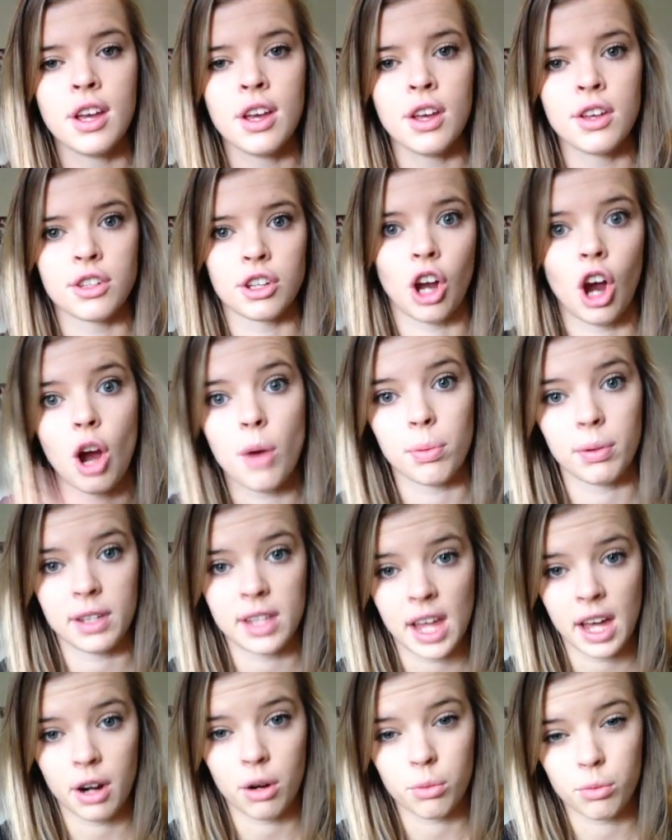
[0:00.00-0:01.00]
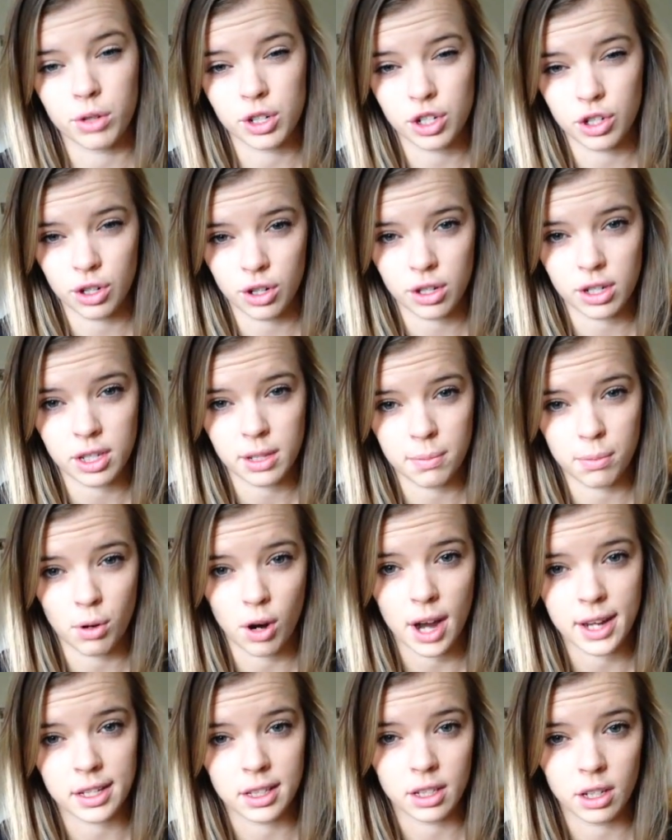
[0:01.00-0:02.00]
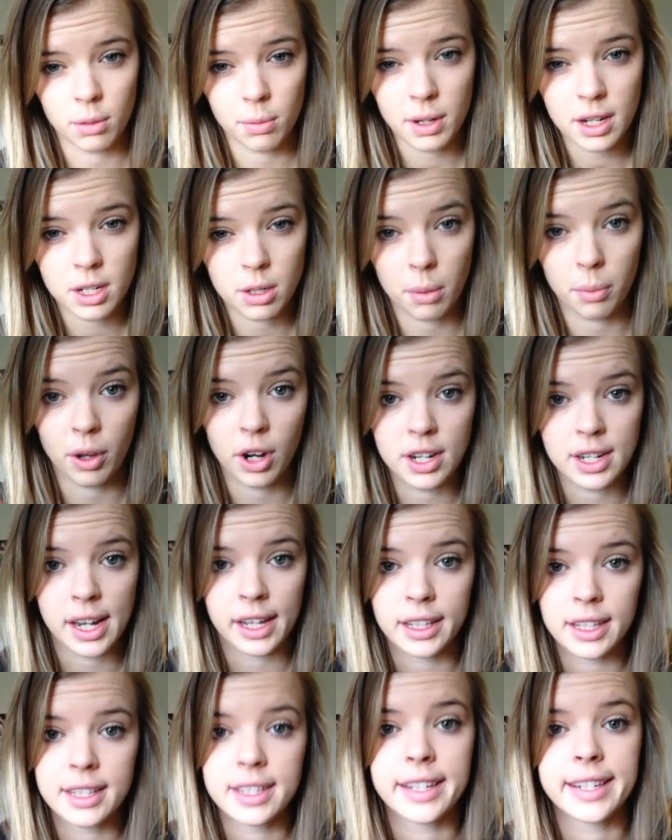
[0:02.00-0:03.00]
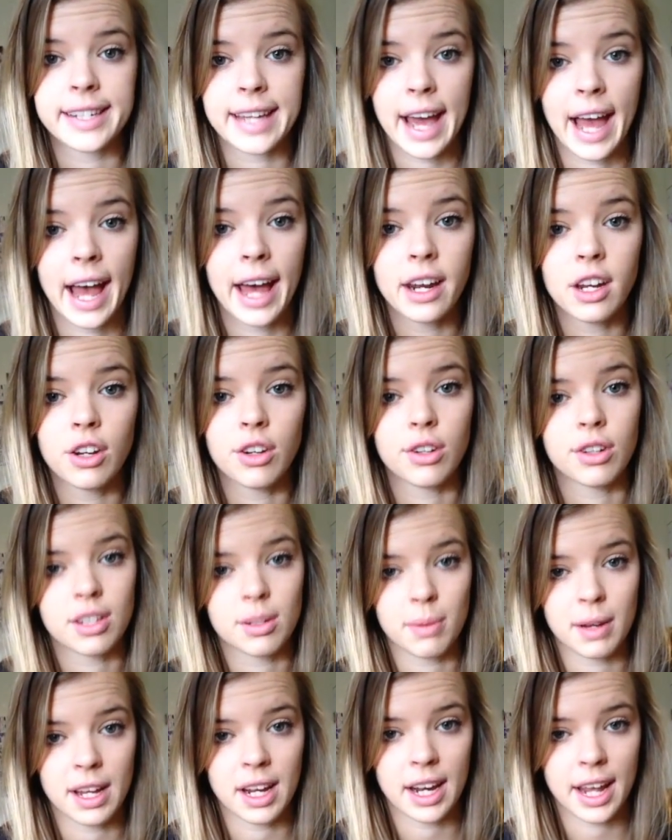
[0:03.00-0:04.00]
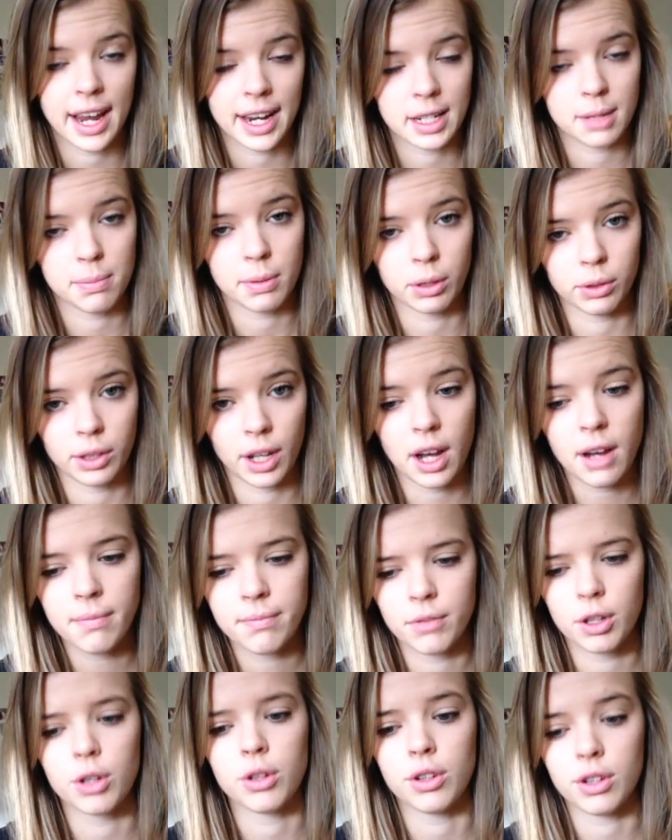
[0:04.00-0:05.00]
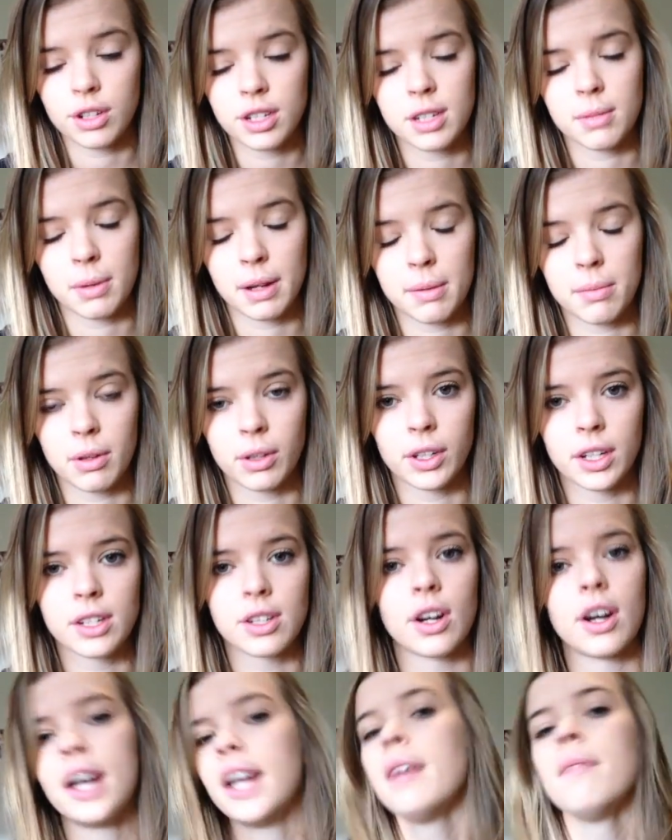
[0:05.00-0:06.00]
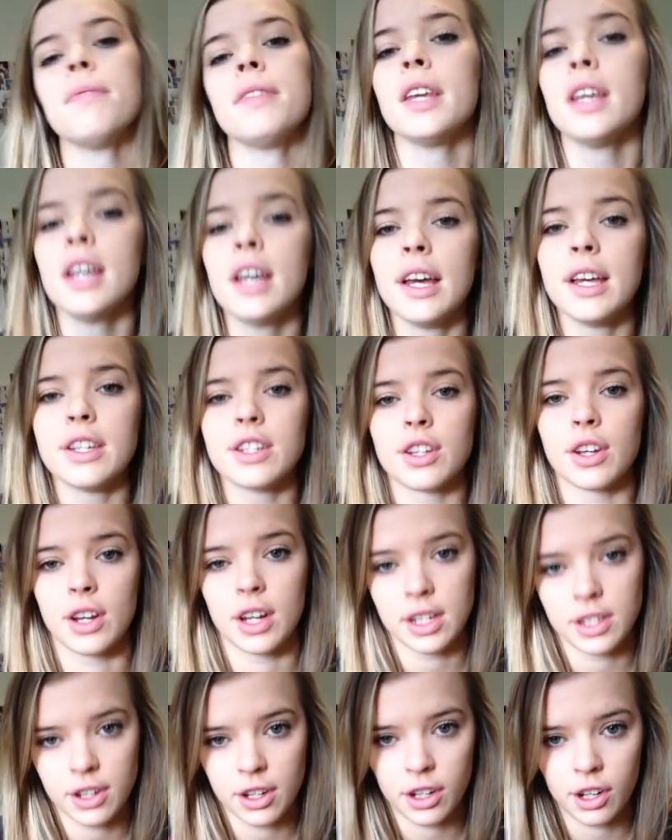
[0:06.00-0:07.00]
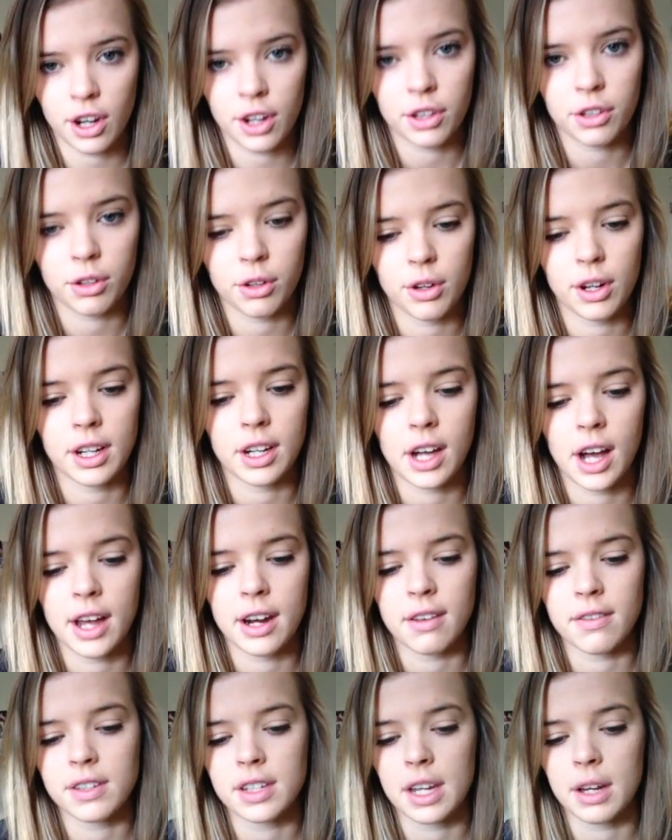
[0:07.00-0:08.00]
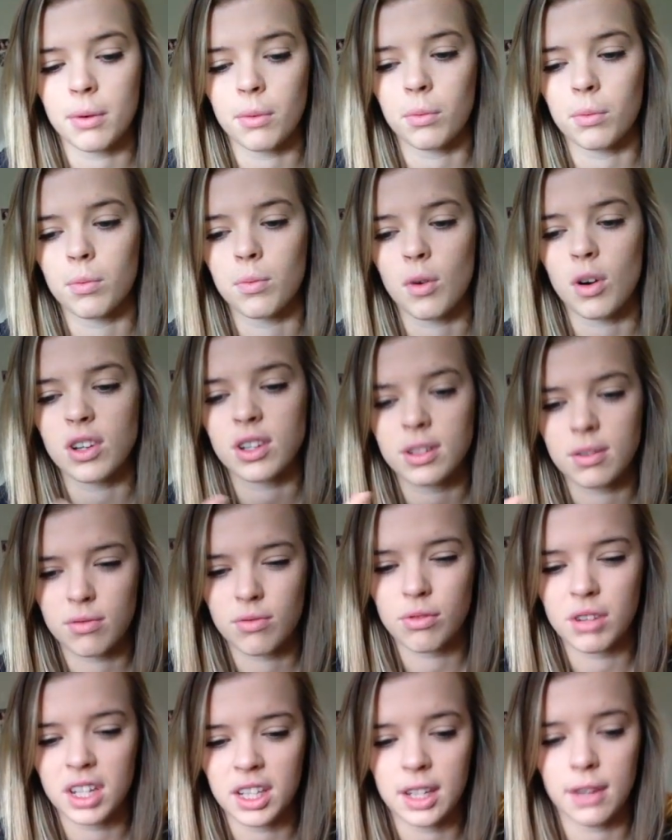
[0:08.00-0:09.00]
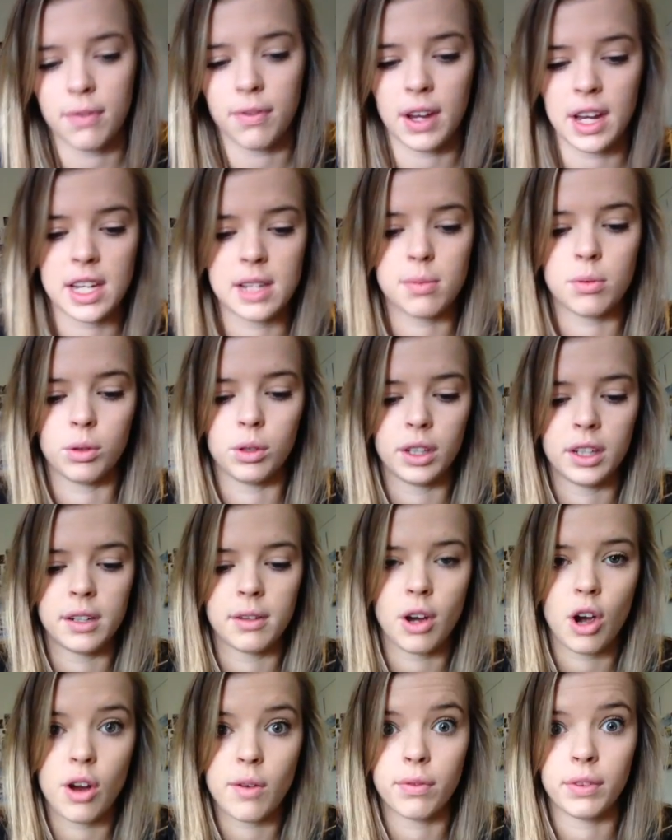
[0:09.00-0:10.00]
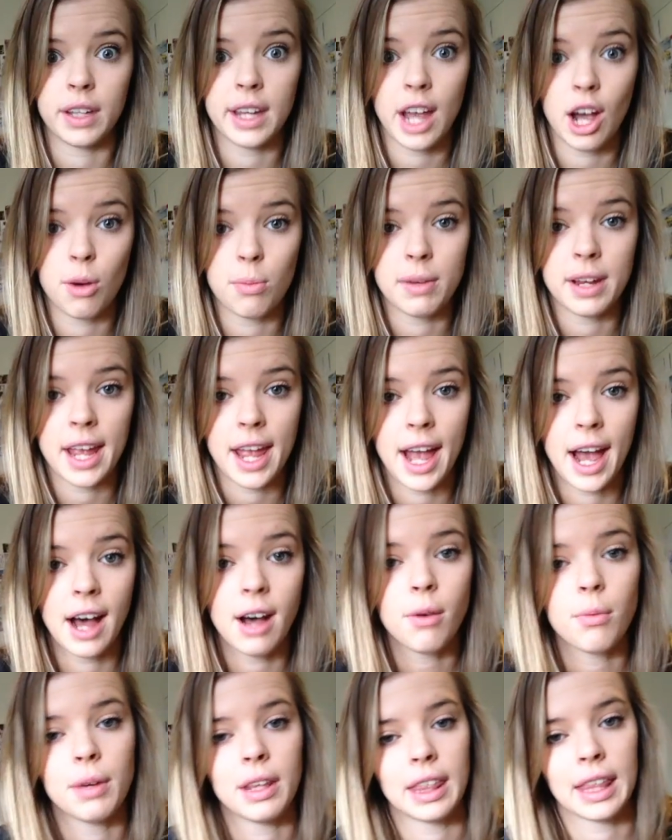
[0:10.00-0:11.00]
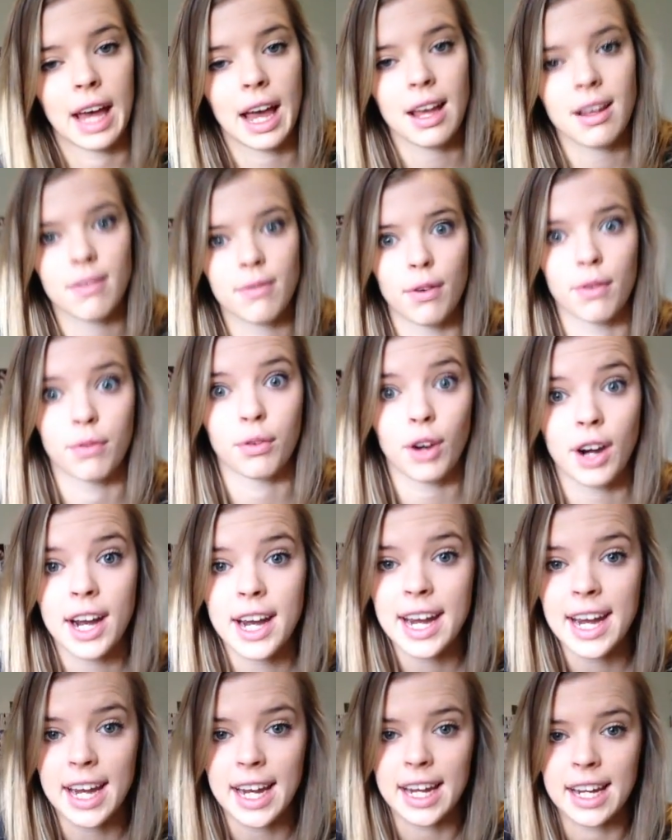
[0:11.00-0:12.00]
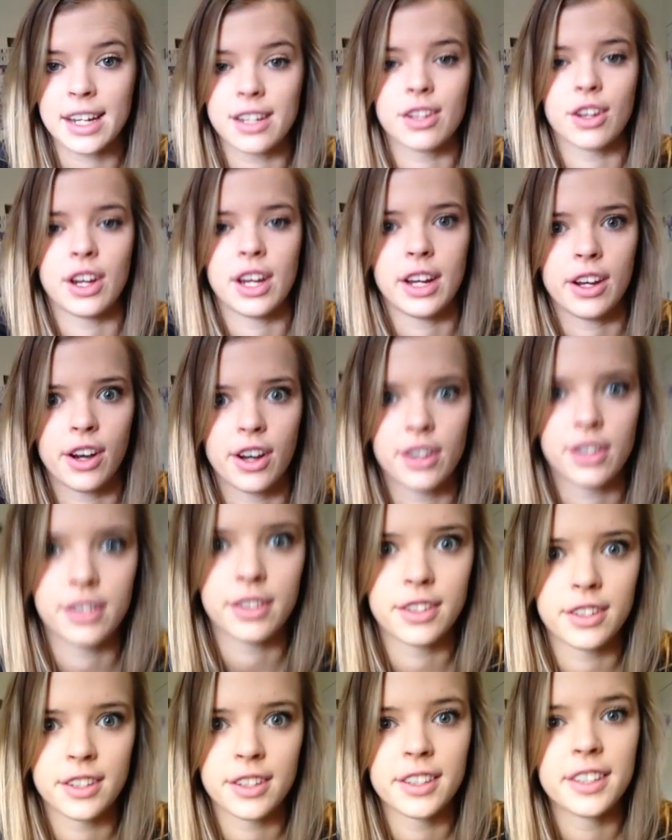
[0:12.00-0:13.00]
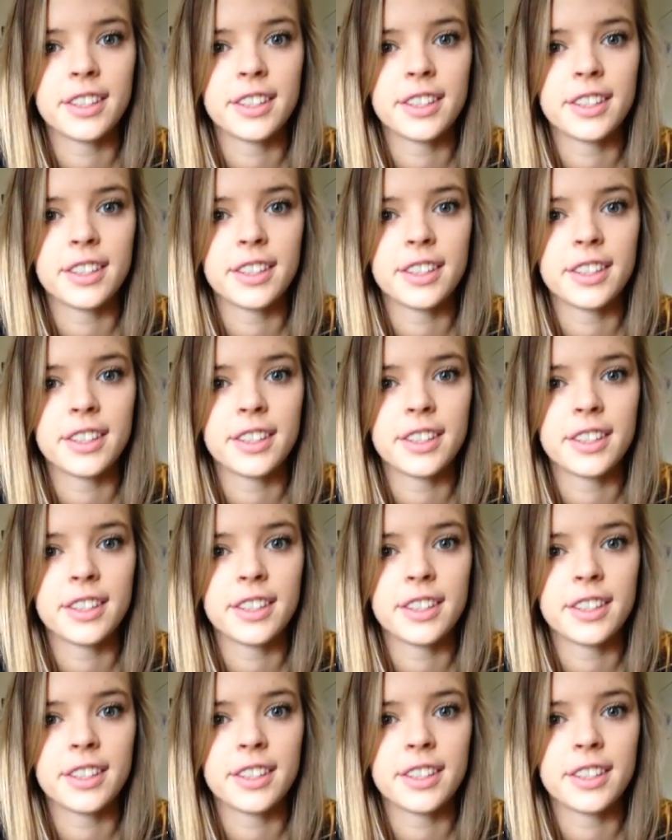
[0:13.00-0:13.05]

So hopefully that'll reduce the price a little bit. So I'm going to take this to Dad, who used to be an ex-builder, who used to be a builder, sorry. So he's going to go through and kind of see what's really feasible and hopefully help me out with that for free. So he goes.